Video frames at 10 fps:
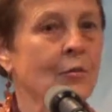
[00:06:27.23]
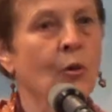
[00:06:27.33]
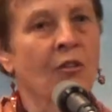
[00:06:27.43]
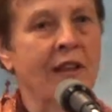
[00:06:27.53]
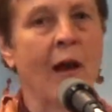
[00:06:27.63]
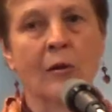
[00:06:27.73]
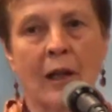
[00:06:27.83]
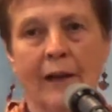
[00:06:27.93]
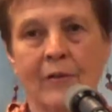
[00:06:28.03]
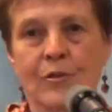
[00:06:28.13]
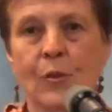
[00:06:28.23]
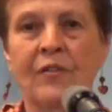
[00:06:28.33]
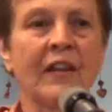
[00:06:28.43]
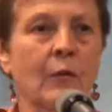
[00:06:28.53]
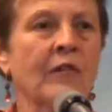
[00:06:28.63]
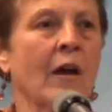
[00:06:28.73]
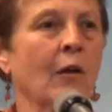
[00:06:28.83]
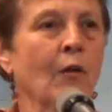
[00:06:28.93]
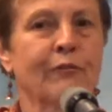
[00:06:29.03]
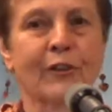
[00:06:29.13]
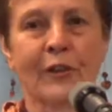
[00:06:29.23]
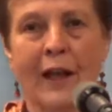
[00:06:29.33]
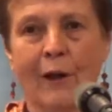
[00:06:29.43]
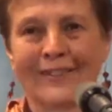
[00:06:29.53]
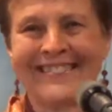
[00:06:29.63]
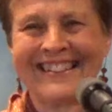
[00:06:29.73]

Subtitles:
We're the outliers. We think we've got it all figured out.